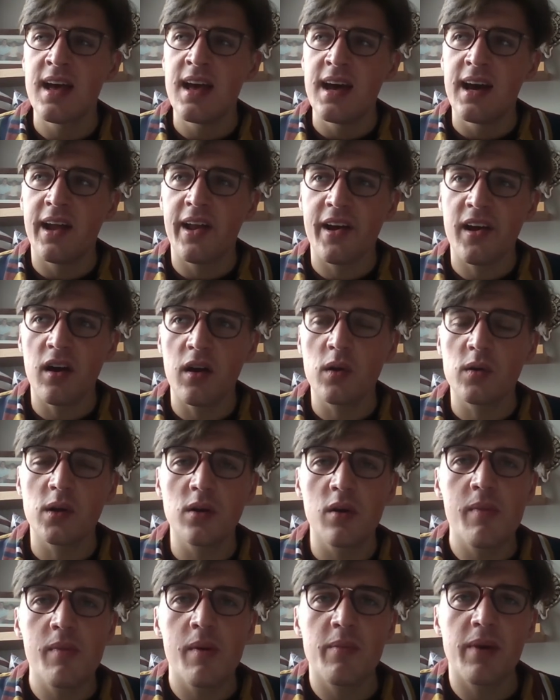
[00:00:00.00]
And I can't quite
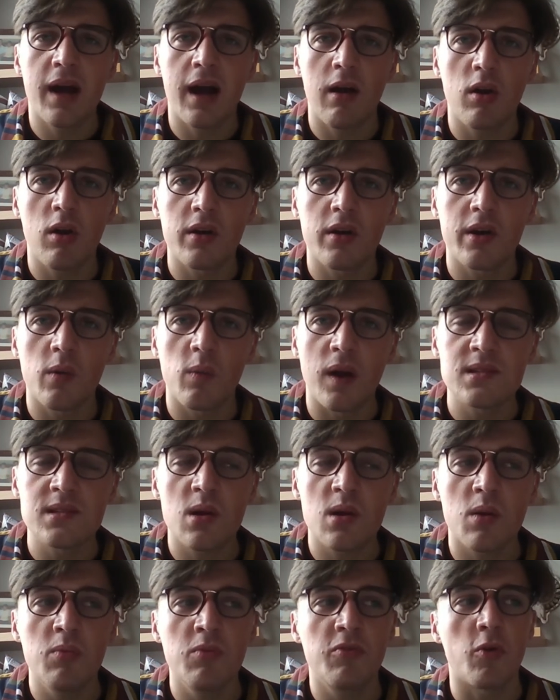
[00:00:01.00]
remember how long it went
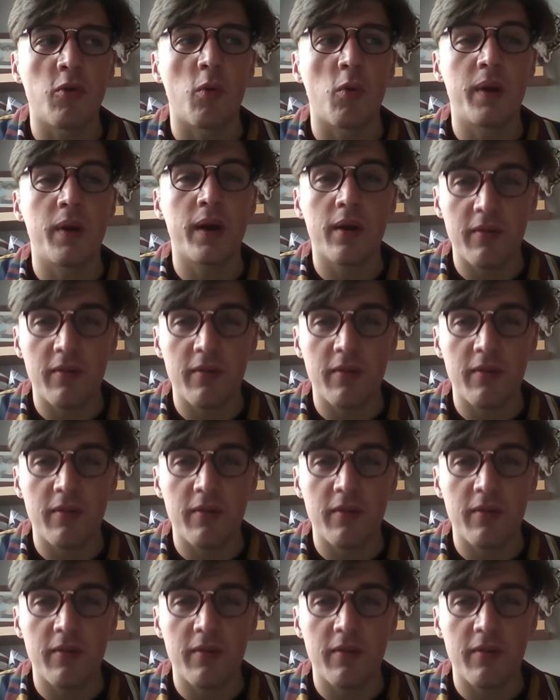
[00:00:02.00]
on for, but it